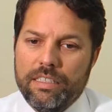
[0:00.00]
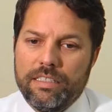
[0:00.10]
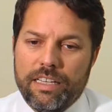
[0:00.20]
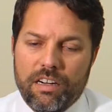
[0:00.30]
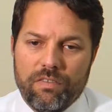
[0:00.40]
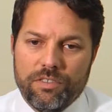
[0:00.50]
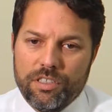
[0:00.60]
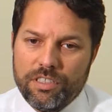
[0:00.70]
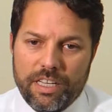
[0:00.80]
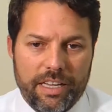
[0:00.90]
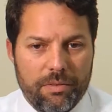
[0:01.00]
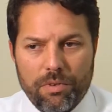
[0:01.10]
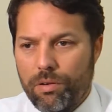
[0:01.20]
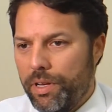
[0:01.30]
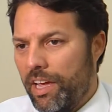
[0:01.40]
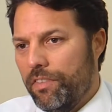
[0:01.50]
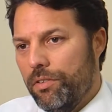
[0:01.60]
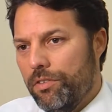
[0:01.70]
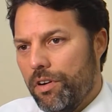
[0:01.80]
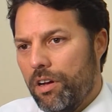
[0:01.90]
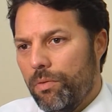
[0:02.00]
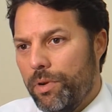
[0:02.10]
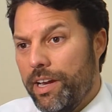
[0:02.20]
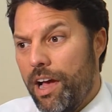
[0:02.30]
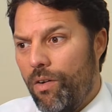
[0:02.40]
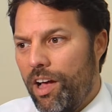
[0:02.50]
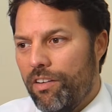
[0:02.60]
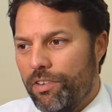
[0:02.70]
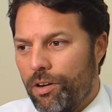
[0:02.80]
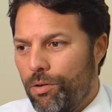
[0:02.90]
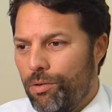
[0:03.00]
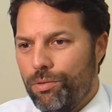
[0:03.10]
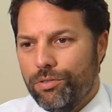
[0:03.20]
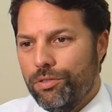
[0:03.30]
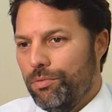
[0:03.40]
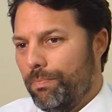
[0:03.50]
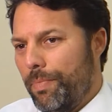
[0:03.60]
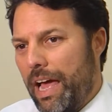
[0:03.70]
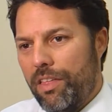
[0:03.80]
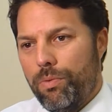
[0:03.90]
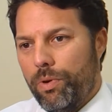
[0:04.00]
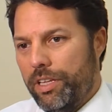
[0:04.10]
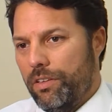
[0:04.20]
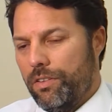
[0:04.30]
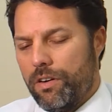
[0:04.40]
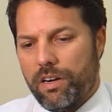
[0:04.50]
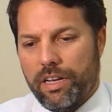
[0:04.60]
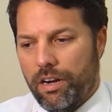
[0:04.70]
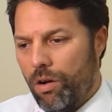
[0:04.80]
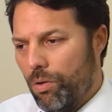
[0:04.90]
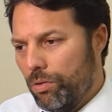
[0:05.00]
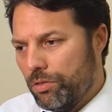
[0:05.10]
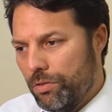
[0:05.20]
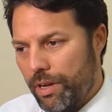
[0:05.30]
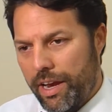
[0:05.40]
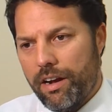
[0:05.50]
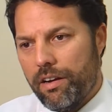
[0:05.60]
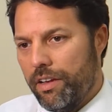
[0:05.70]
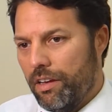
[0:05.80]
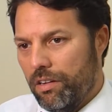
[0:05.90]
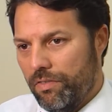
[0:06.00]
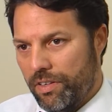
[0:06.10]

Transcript: giving hope where there was very little. We now have a whole new pathway to target, a whole new area of